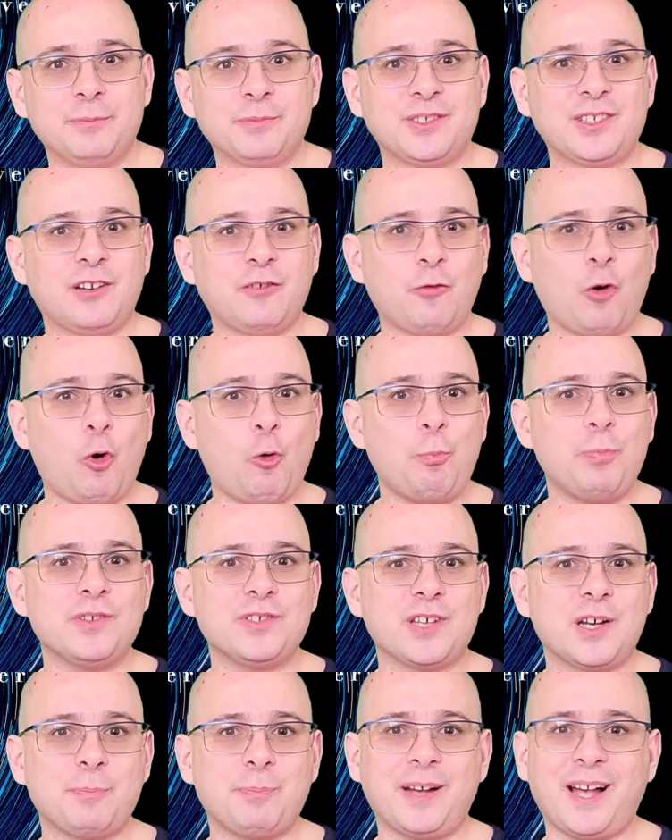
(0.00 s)
himself
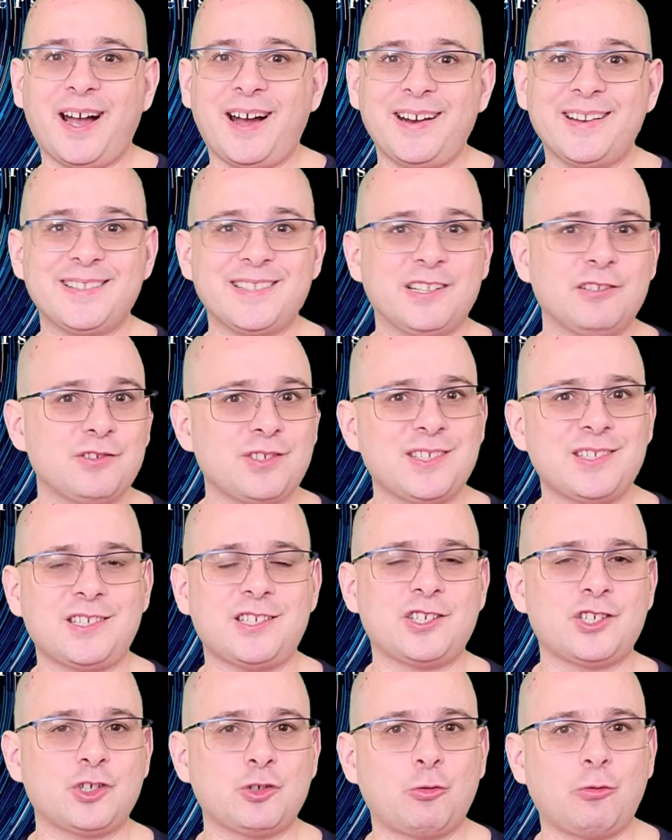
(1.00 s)
opens up and kind of tells
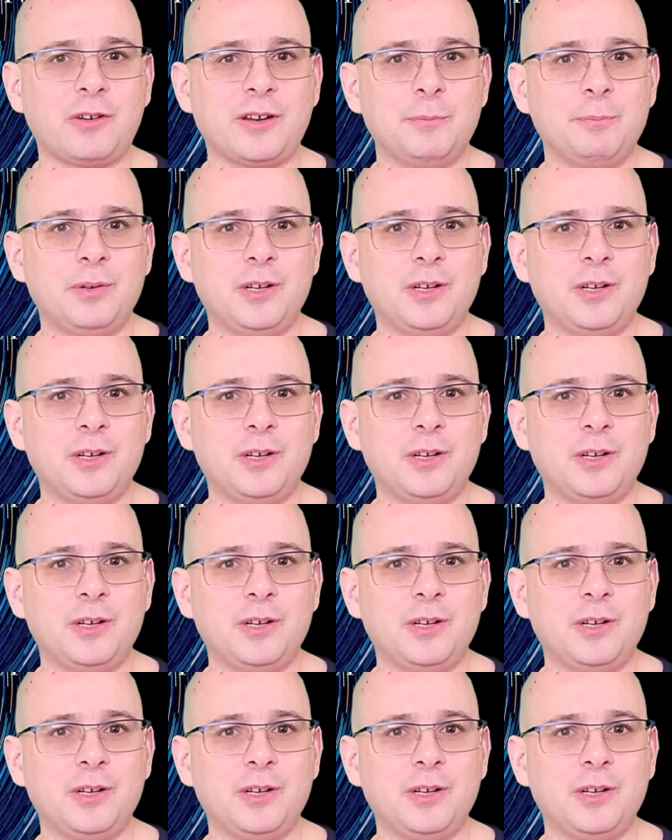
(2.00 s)
us the story